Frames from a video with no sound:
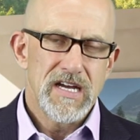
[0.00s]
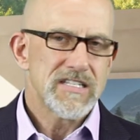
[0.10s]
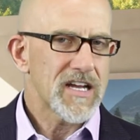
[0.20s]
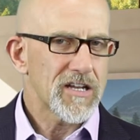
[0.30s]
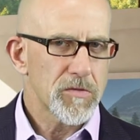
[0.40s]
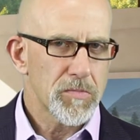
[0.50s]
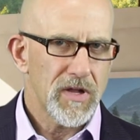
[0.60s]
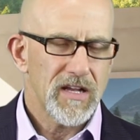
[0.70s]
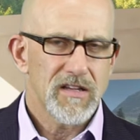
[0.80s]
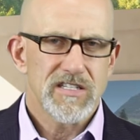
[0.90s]
Check out the
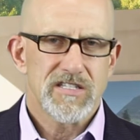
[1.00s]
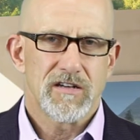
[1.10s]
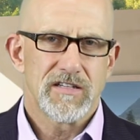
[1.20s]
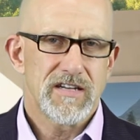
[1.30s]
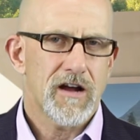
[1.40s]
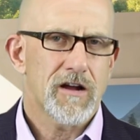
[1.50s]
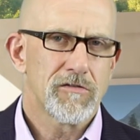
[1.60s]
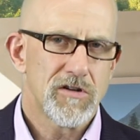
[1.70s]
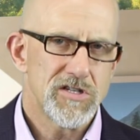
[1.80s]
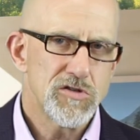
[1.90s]
playlist on the Doc on
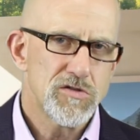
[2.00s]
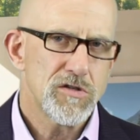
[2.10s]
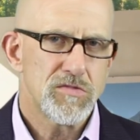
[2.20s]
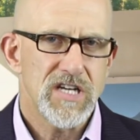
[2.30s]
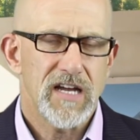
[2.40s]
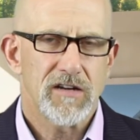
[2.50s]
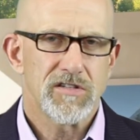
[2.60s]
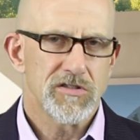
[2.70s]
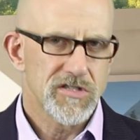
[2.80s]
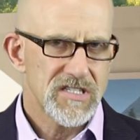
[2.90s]
Run YouTube channel
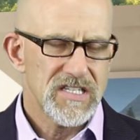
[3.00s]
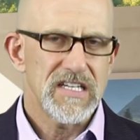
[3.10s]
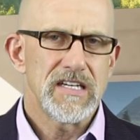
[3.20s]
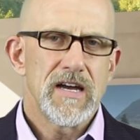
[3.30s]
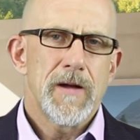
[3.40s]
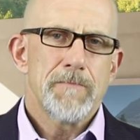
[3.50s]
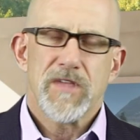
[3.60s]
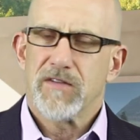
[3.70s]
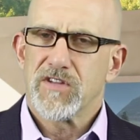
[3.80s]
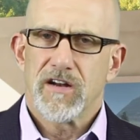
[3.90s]
and you'll see
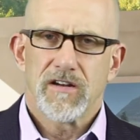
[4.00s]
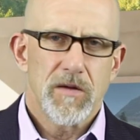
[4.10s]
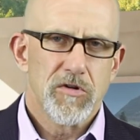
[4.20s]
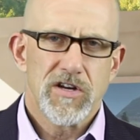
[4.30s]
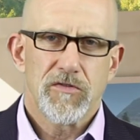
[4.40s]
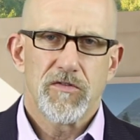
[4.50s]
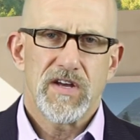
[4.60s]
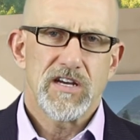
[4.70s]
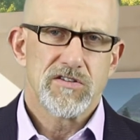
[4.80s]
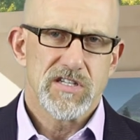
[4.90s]
that I've done a number of different
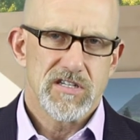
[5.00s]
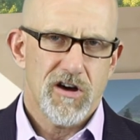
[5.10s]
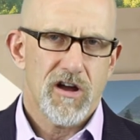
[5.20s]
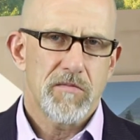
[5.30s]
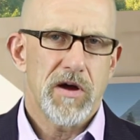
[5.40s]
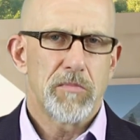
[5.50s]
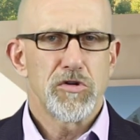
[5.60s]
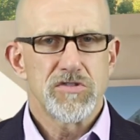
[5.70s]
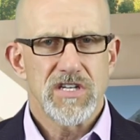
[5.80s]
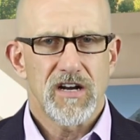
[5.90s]
videos that talk about
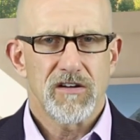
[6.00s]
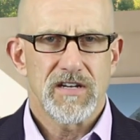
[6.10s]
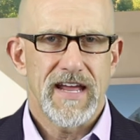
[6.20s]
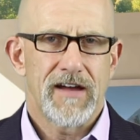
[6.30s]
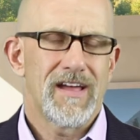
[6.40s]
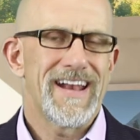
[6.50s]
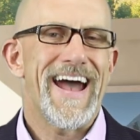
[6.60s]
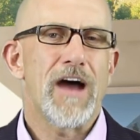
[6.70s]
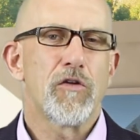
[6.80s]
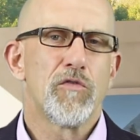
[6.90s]
bruising under the nail and
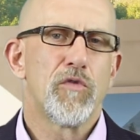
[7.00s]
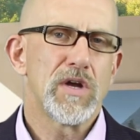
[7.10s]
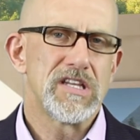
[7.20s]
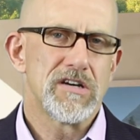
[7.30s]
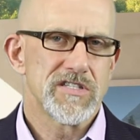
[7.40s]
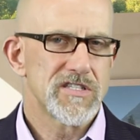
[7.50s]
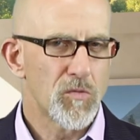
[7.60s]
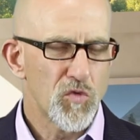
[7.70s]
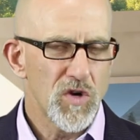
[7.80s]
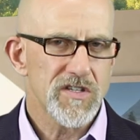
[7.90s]
how to avoid those and
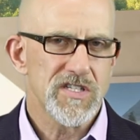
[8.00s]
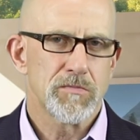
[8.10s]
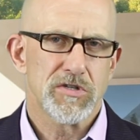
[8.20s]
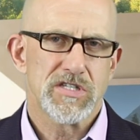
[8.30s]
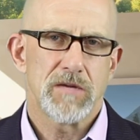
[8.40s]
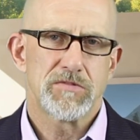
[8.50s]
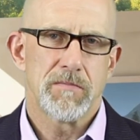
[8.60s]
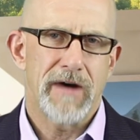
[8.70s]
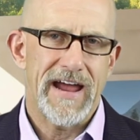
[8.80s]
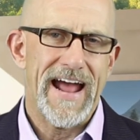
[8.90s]
some real simple tips that
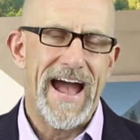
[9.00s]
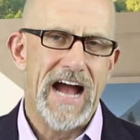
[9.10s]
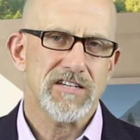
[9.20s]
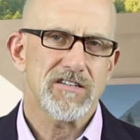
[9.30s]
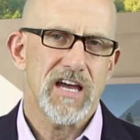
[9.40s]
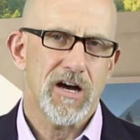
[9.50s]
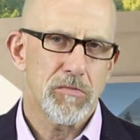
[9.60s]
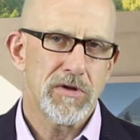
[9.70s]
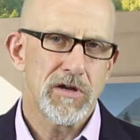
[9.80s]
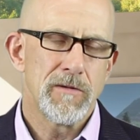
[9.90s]
might actually
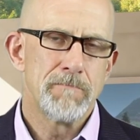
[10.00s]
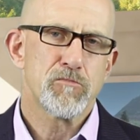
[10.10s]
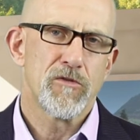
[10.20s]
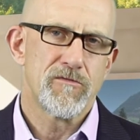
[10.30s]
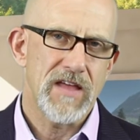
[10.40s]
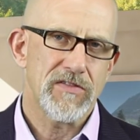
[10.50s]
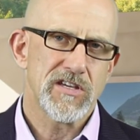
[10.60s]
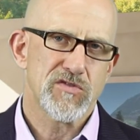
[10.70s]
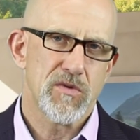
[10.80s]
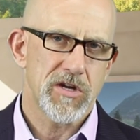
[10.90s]
help you prevent
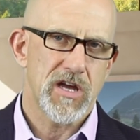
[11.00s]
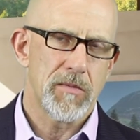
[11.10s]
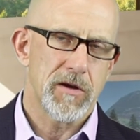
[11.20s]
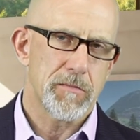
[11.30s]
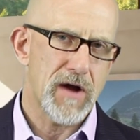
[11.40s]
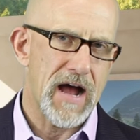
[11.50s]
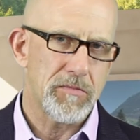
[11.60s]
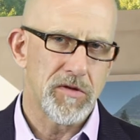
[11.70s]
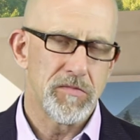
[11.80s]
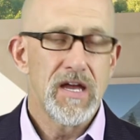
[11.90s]
this from becoming a
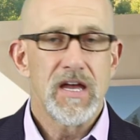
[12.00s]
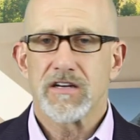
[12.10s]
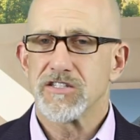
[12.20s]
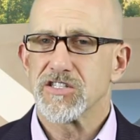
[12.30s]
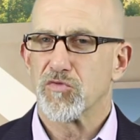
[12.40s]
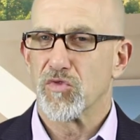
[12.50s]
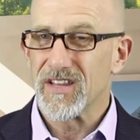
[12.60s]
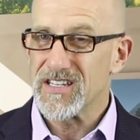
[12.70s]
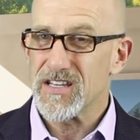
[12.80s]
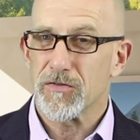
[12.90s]
problem because it's
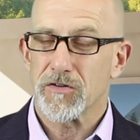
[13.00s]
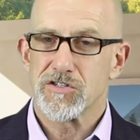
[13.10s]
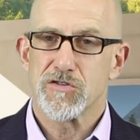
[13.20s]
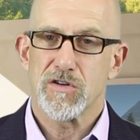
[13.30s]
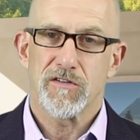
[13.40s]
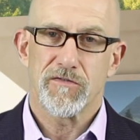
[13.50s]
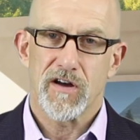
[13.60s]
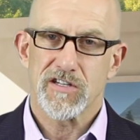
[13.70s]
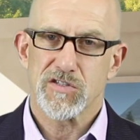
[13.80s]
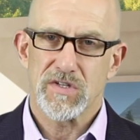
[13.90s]
really difficult to treat the
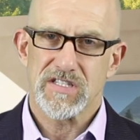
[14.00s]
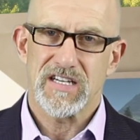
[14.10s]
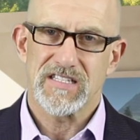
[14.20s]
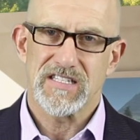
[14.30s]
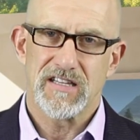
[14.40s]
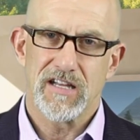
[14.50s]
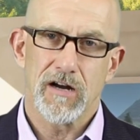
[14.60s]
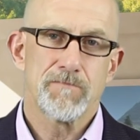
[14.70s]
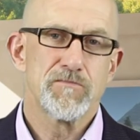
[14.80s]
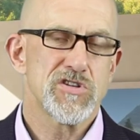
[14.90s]
fungus once it gets in
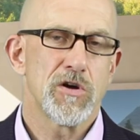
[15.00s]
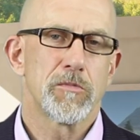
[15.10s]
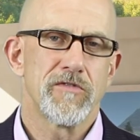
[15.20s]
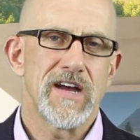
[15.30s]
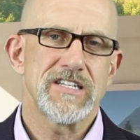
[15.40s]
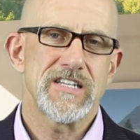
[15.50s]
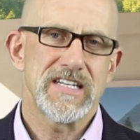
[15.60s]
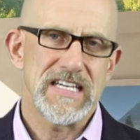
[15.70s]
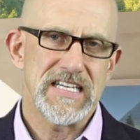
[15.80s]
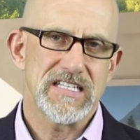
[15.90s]
there. So prevention
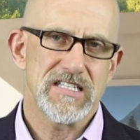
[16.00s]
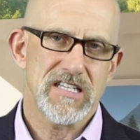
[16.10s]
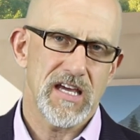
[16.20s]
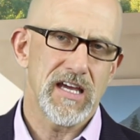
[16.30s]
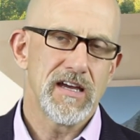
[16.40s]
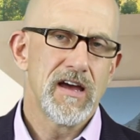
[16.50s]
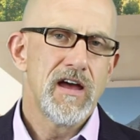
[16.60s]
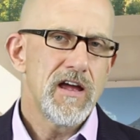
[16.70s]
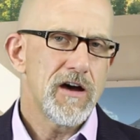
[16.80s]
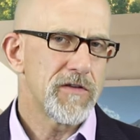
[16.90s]
is key.
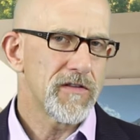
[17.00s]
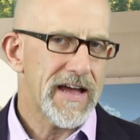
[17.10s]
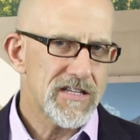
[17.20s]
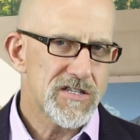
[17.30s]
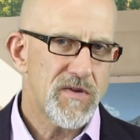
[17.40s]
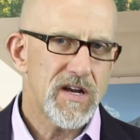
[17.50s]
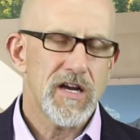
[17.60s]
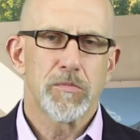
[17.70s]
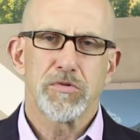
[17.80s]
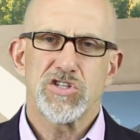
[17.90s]
If you like this
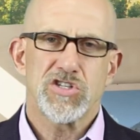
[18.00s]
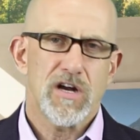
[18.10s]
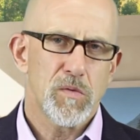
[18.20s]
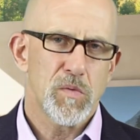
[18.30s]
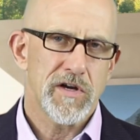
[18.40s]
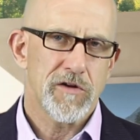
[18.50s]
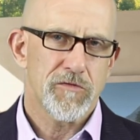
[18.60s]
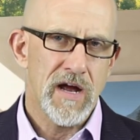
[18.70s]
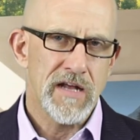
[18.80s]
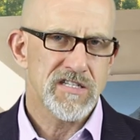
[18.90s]
video, please share it with one of your
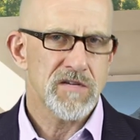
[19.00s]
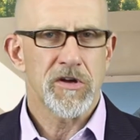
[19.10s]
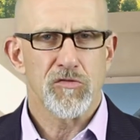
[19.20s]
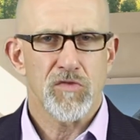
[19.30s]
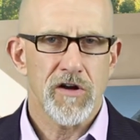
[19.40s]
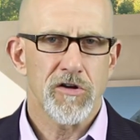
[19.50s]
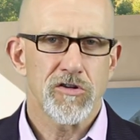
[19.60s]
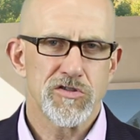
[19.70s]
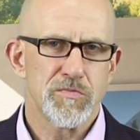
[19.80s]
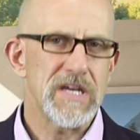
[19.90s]
friends, some other runner
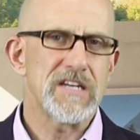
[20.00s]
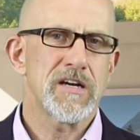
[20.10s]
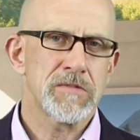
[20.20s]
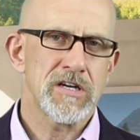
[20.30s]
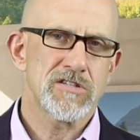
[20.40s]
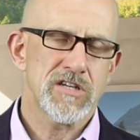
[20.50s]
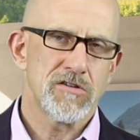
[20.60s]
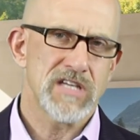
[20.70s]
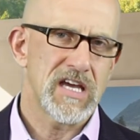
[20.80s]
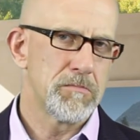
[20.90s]
who's beating up their
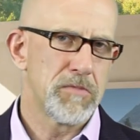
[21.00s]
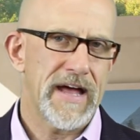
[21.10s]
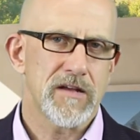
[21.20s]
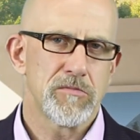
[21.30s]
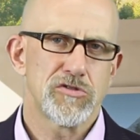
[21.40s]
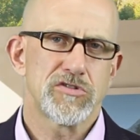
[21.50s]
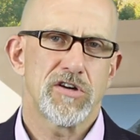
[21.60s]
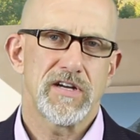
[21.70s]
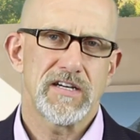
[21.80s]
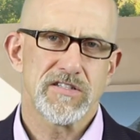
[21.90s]
toes and getting black and blue
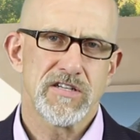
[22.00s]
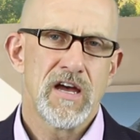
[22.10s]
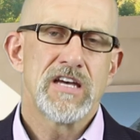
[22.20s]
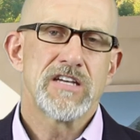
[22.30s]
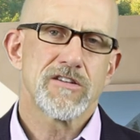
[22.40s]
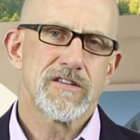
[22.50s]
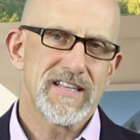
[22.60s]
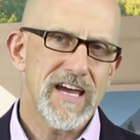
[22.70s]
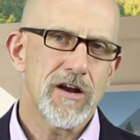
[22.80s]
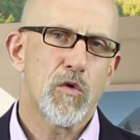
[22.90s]
toenails so
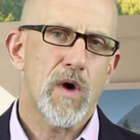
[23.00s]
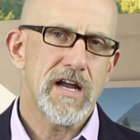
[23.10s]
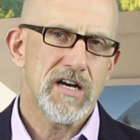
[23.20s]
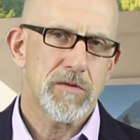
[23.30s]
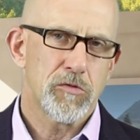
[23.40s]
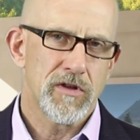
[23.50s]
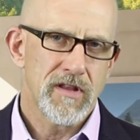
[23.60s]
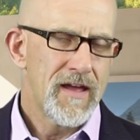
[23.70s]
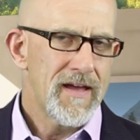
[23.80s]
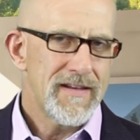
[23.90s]
that they don't wind up with
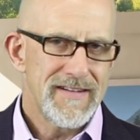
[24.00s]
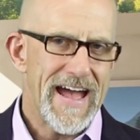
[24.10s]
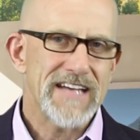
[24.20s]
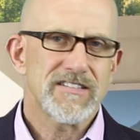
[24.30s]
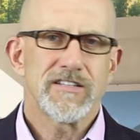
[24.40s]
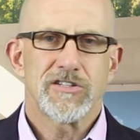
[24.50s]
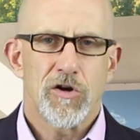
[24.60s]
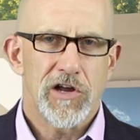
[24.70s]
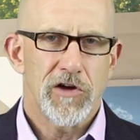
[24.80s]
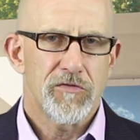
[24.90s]
nasty
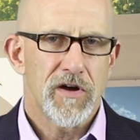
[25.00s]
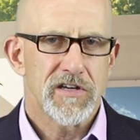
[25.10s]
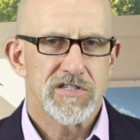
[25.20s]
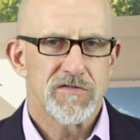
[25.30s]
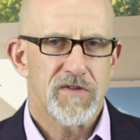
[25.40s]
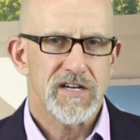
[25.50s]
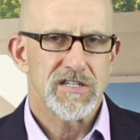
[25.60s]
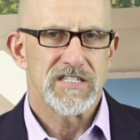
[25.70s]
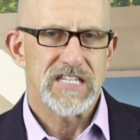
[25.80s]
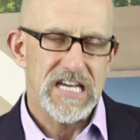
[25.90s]
toenail fungus
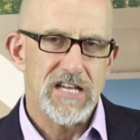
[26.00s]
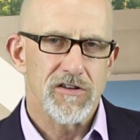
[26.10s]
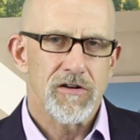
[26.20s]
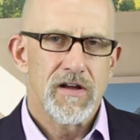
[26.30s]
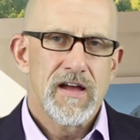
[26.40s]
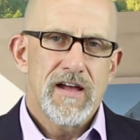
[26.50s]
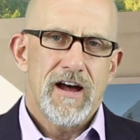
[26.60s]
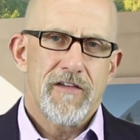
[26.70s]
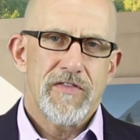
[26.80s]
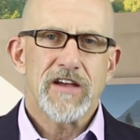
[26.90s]
infections either.
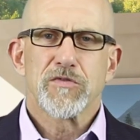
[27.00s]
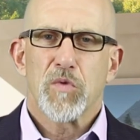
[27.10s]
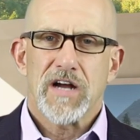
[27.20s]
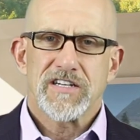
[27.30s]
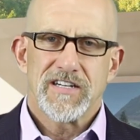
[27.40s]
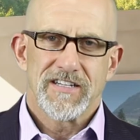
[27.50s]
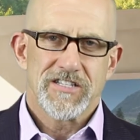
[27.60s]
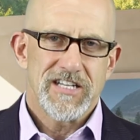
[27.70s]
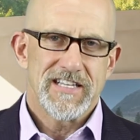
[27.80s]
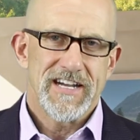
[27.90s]
Uh, thanks for watching. I'll
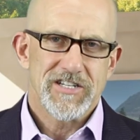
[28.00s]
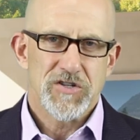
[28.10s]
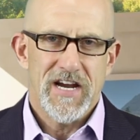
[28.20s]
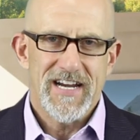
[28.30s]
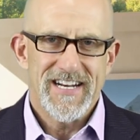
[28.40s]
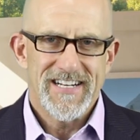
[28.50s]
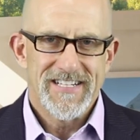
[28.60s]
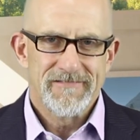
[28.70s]
see you in the next training.